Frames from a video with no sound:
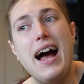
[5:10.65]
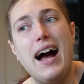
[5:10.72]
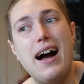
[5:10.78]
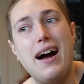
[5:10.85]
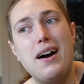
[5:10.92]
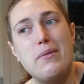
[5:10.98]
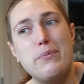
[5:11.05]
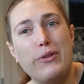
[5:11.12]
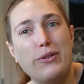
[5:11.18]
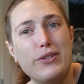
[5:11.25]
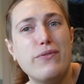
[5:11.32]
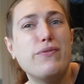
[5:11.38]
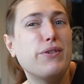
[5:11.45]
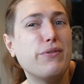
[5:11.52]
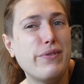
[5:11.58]
There's
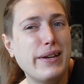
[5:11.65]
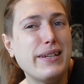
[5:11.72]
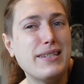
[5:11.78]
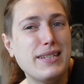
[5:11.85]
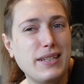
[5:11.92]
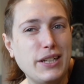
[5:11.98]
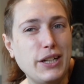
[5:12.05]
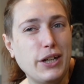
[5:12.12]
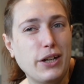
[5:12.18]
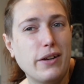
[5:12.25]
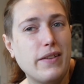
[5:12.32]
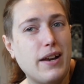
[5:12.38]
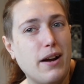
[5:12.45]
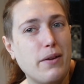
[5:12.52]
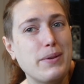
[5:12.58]
a few things in here
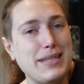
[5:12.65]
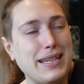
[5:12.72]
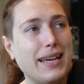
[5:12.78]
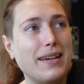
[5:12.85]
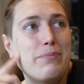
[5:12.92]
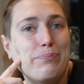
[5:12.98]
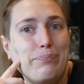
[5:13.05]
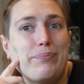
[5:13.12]
that I was like,